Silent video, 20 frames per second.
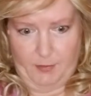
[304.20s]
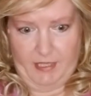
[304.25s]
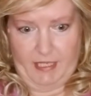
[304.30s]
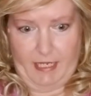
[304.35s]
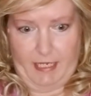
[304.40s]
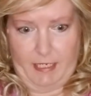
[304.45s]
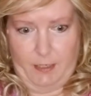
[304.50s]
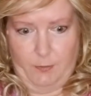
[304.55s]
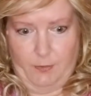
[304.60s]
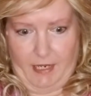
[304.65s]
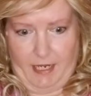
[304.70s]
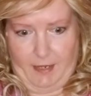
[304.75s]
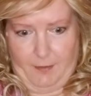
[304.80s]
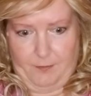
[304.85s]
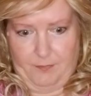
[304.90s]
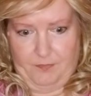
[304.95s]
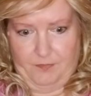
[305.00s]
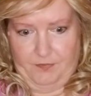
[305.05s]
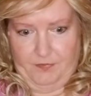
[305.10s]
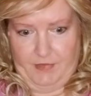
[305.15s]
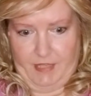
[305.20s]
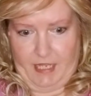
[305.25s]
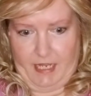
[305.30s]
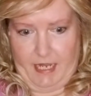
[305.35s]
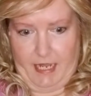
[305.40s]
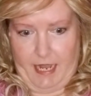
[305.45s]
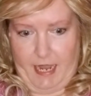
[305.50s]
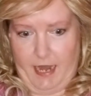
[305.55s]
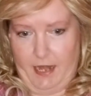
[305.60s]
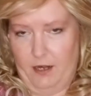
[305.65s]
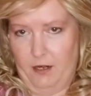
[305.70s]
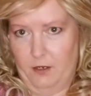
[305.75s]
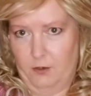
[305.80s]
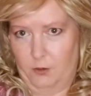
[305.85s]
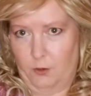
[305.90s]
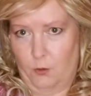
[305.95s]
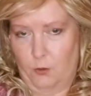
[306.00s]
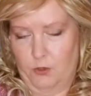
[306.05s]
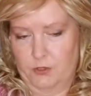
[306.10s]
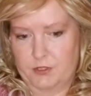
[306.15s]
But anyway, the hair, of
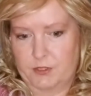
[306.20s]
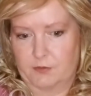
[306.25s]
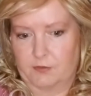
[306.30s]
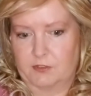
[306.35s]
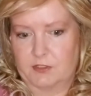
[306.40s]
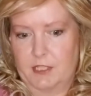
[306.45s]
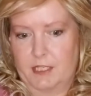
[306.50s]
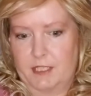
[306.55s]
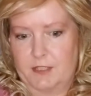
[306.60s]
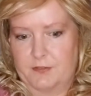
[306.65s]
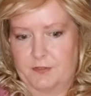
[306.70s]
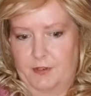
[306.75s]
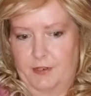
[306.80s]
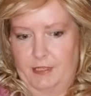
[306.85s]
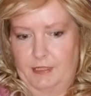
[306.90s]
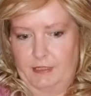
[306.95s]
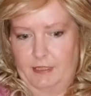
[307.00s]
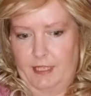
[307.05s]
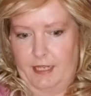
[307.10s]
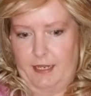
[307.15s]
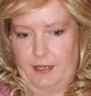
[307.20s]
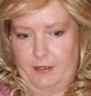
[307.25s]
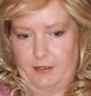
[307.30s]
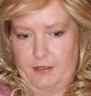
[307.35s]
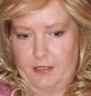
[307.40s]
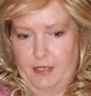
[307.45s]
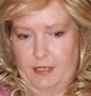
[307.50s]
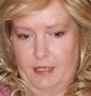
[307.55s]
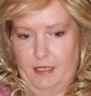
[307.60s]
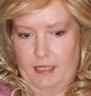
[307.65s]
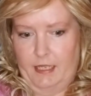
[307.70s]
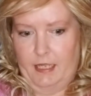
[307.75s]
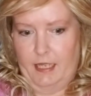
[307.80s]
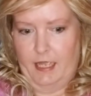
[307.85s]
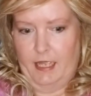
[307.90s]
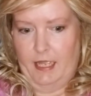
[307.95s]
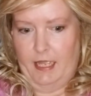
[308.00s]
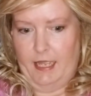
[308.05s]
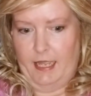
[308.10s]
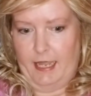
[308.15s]
course, is very layered.
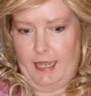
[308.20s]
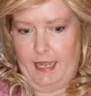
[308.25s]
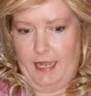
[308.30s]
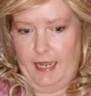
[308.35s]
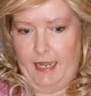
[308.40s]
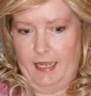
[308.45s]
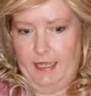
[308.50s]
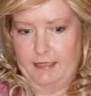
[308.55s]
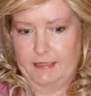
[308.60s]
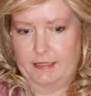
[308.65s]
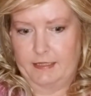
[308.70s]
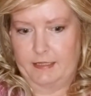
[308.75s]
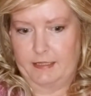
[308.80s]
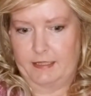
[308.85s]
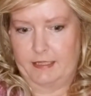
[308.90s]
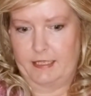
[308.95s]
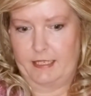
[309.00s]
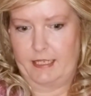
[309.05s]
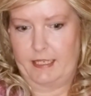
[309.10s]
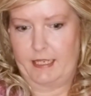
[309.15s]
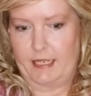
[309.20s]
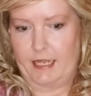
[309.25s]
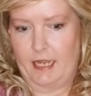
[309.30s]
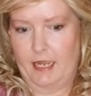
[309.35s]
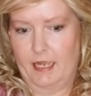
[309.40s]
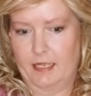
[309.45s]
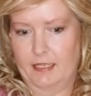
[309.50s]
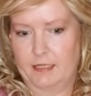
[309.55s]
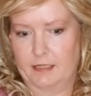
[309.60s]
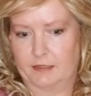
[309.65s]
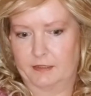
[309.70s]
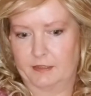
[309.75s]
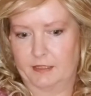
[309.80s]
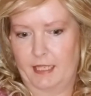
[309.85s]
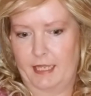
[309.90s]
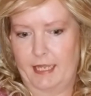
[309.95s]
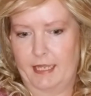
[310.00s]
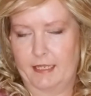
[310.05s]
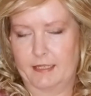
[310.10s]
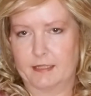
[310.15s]
And the
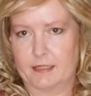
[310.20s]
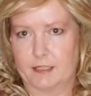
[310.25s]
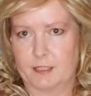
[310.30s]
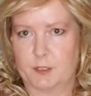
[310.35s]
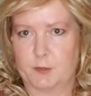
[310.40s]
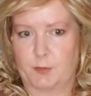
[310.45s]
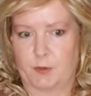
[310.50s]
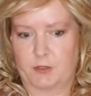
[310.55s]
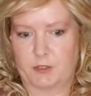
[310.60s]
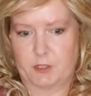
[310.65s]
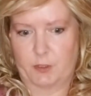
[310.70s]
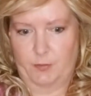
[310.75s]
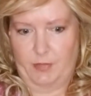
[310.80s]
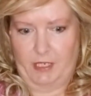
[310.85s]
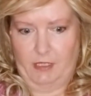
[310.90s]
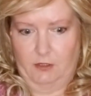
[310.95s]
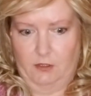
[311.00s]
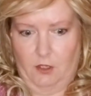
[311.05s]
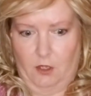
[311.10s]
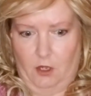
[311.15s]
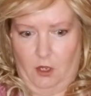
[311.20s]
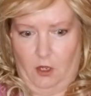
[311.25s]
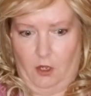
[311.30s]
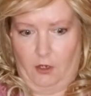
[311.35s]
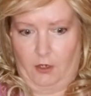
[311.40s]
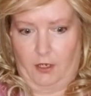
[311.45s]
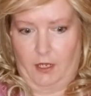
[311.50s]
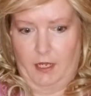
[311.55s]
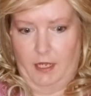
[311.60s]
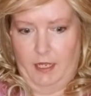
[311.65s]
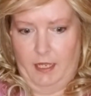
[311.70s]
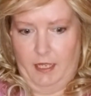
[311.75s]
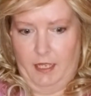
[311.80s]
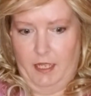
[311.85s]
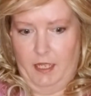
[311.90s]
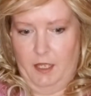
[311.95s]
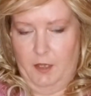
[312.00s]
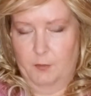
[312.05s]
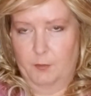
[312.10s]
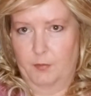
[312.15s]
length is supposed to be long.
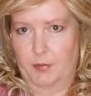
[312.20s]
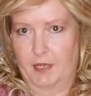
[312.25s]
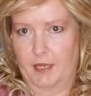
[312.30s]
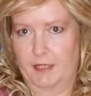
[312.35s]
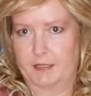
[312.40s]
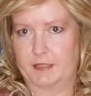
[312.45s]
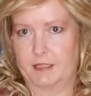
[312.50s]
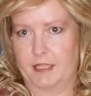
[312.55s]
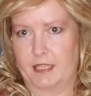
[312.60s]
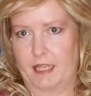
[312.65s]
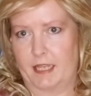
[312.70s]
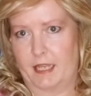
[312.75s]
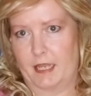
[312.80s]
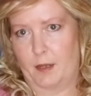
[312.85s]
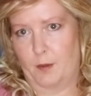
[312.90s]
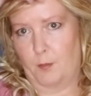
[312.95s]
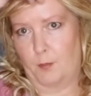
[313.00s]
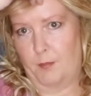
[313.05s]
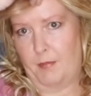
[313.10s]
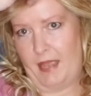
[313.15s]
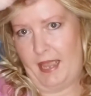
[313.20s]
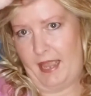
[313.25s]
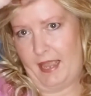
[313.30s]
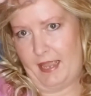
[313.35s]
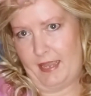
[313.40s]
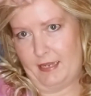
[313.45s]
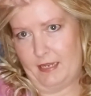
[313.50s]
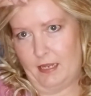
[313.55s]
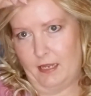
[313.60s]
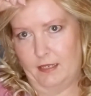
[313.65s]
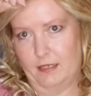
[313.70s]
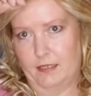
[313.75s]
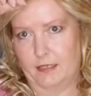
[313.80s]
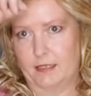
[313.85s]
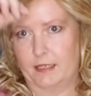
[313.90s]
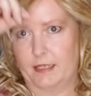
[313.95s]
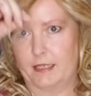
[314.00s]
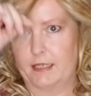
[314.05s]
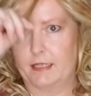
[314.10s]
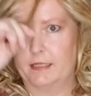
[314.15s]
But the bang
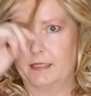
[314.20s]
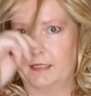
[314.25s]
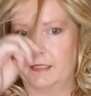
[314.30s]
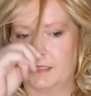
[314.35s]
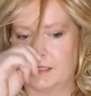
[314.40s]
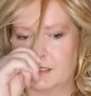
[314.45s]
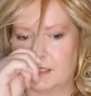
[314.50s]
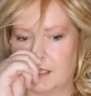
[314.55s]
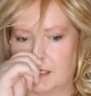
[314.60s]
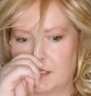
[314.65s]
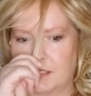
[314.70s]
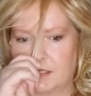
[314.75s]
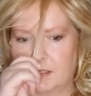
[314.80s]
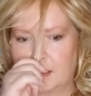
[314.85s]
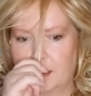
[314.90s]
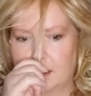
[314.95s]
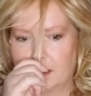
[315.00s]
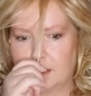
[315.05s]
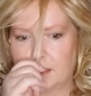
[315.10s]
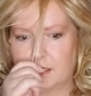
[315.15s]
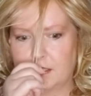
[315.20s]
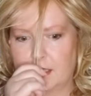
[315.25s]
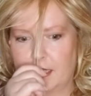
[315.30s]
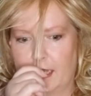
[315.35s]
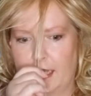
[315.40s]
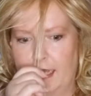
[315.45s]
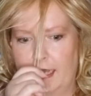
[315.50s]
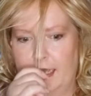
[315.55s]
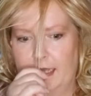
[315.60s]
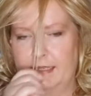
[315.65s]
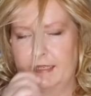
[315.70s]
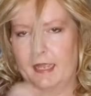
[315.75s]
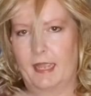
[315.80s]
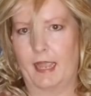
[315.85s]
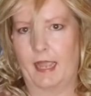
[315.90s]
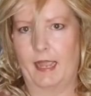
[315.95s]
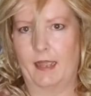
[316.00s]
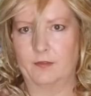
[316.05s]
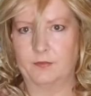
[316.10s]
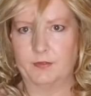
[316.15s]
is
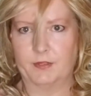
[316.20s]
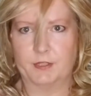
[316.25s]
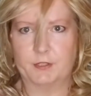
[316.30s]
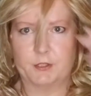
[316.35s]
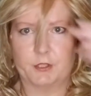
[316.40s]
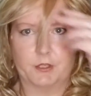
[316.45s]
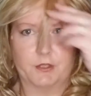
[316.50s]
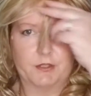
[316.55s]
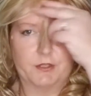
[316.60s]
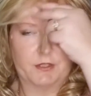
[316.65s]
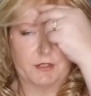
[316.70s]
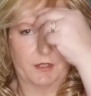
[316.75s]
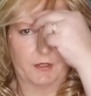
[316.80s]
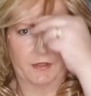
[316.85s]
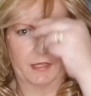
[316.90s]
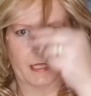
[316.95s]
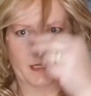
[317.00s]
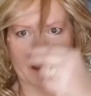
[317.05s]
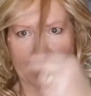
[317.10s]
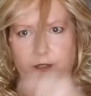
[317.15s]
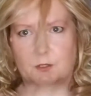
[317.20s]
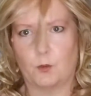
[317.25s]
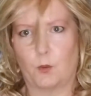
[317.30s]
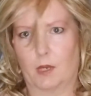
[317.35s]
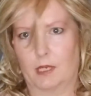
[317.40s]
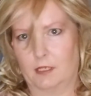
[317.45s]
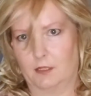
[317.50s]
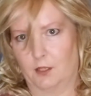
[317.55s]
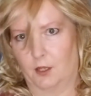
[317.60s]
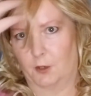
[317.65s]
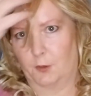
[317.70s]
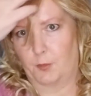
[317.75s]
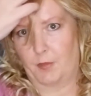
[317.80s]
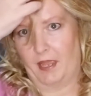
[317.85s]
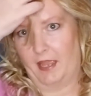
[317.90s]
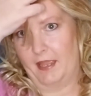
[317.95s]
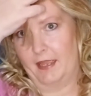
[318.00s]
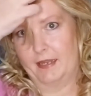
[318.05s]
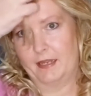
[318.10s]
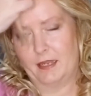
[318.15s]
6.5 inches. So that's quite a long
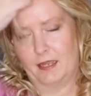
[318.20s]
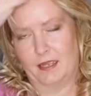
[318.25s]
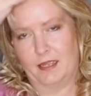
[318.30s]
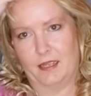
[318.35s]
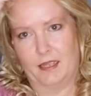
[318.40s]
bang.